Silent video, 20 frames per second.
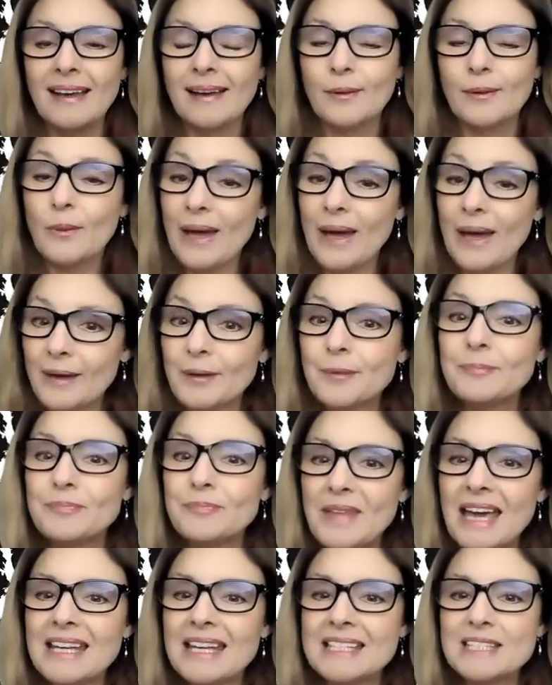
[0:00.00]
Well,
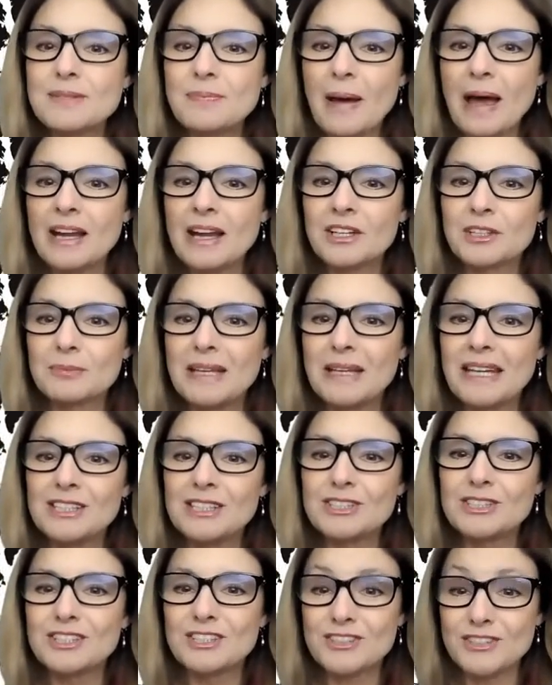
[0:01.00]
that inspired me
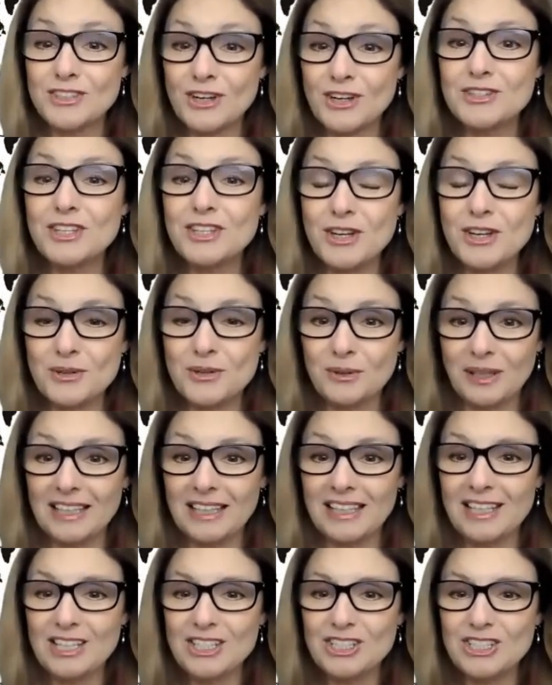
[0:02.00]
to start the Go Green
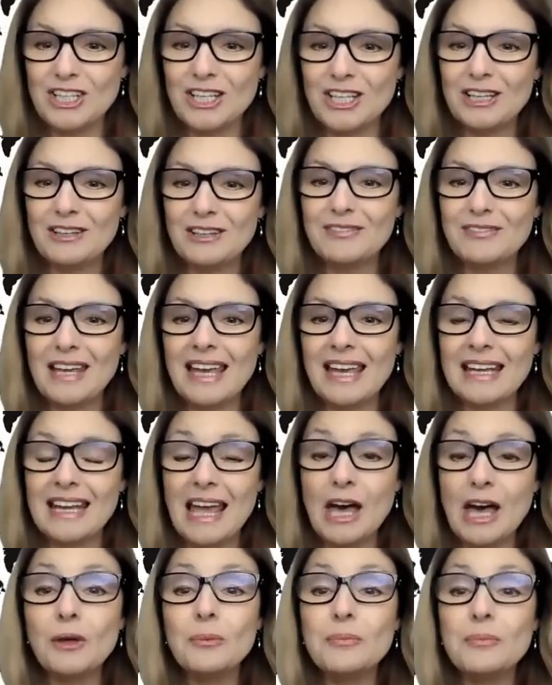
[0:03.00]
Initiative and
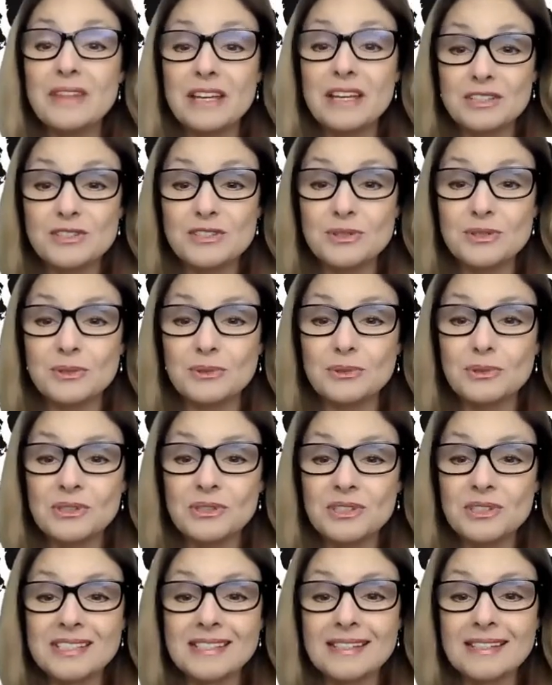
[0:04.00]
help their
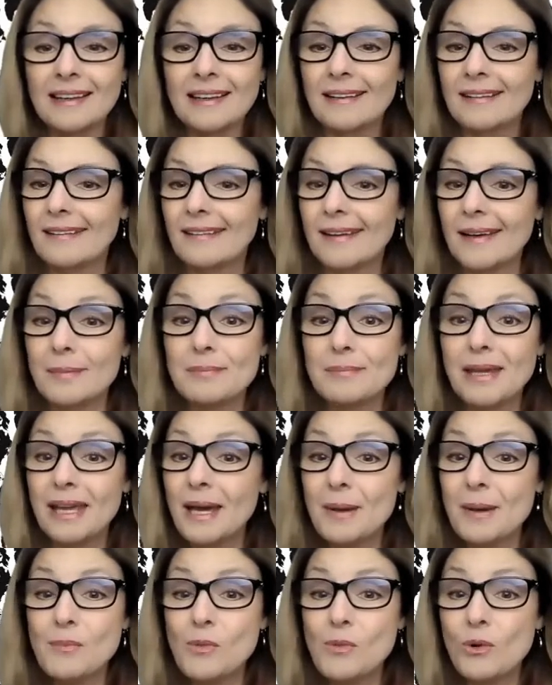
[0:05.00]
schools um,
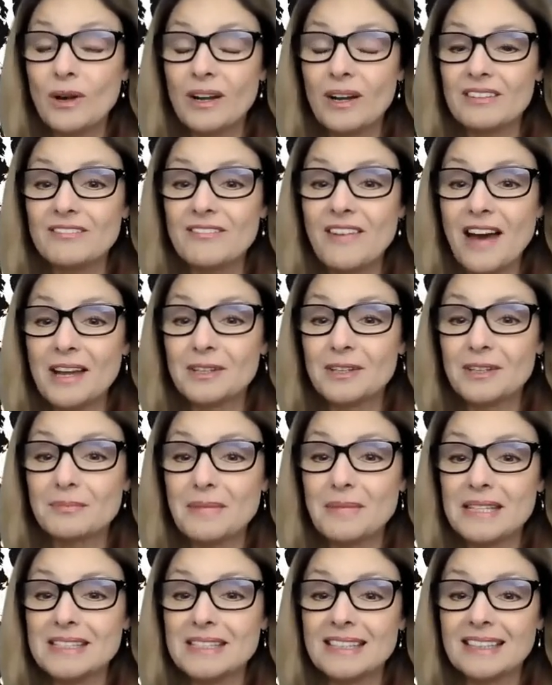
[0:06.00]
become more
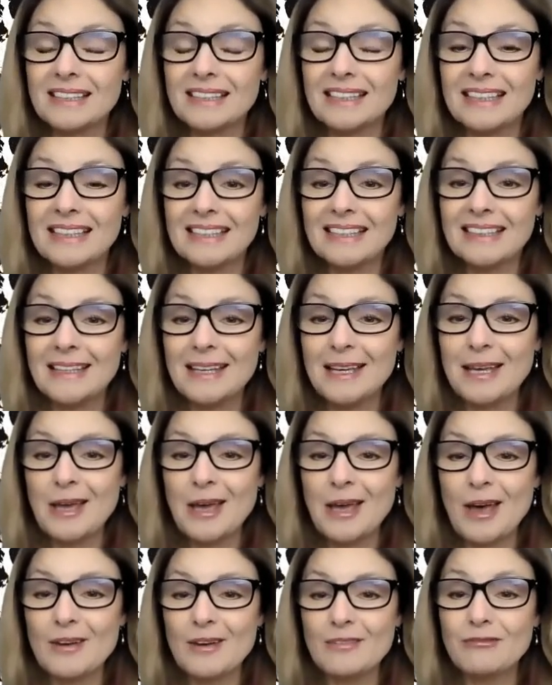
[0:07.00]
environmentally
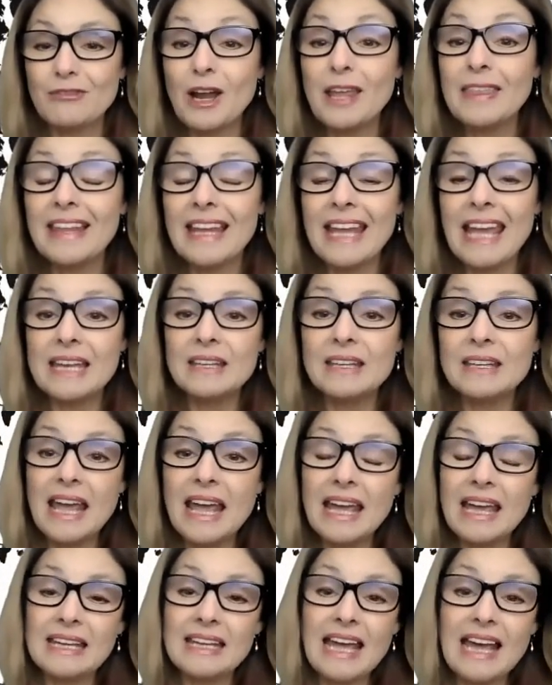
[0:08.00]
uh, friendly. And,
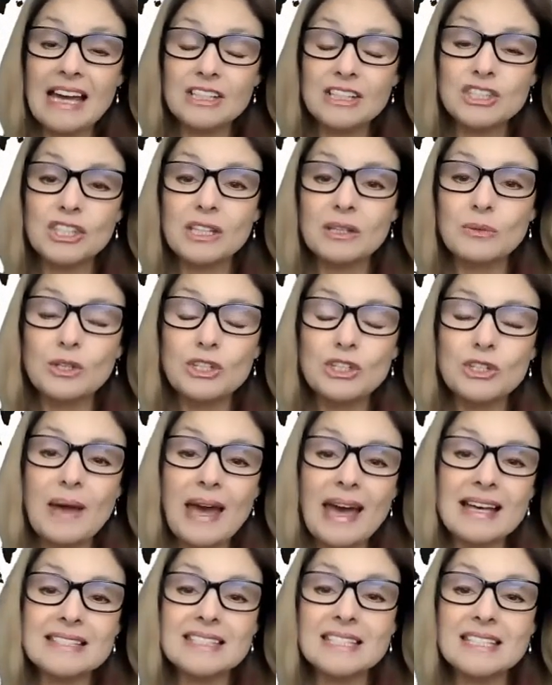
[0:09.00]
and actually, when you
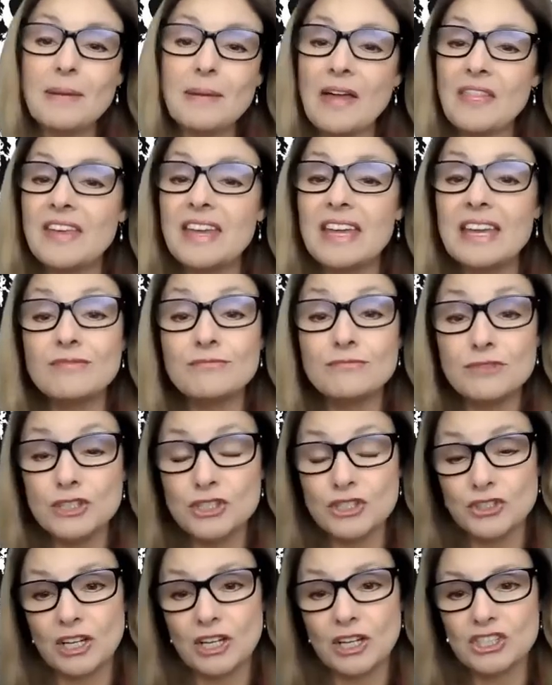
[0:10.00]
ask about the
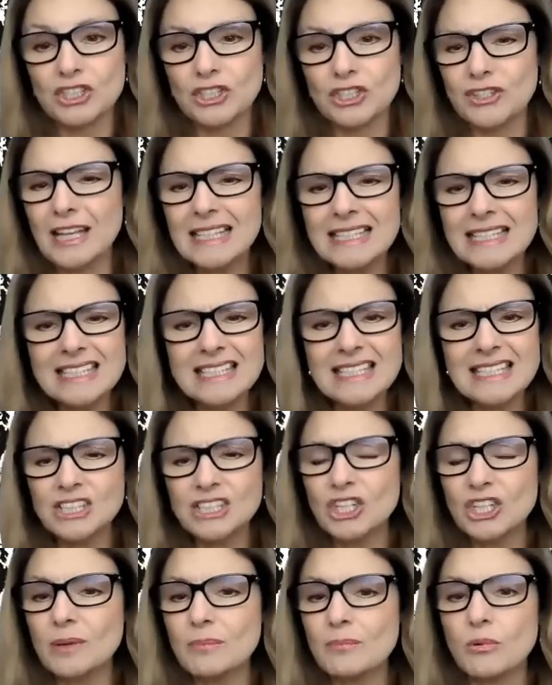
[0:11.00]
infrastructure, that's such
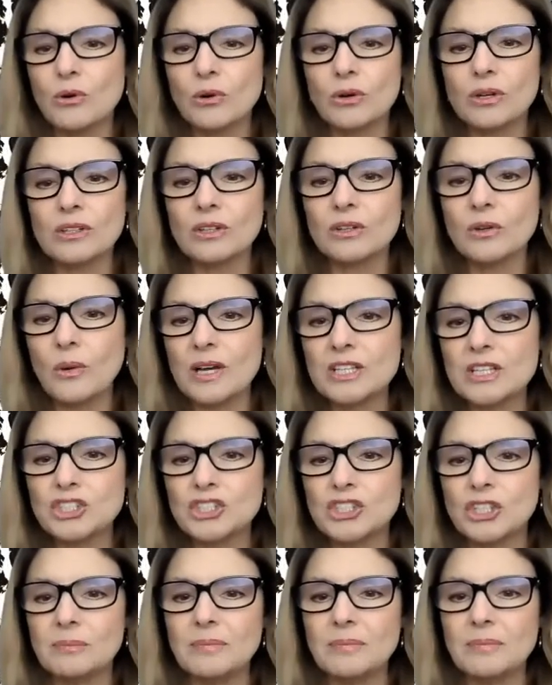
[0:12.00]
an important
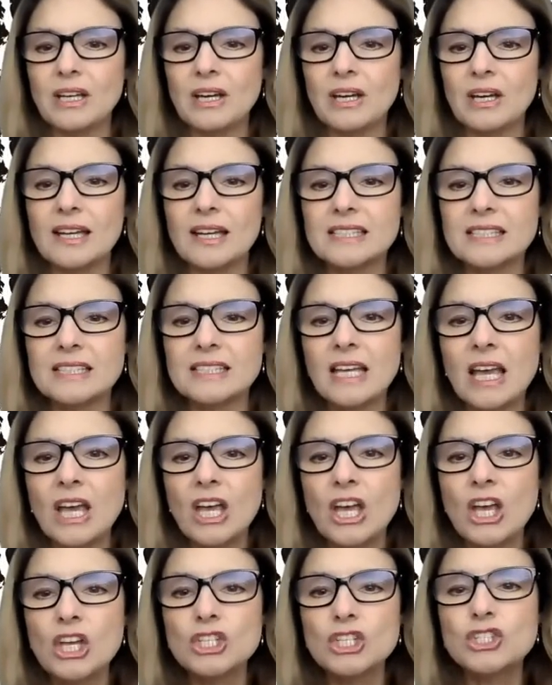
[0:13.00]
question because
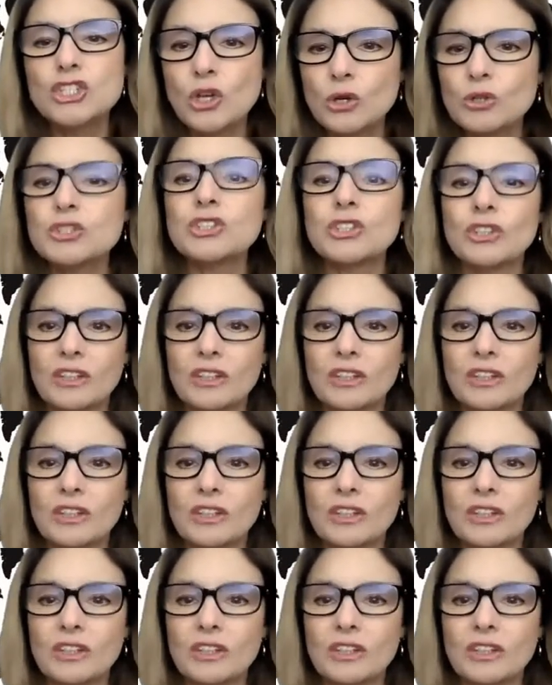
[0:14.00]
social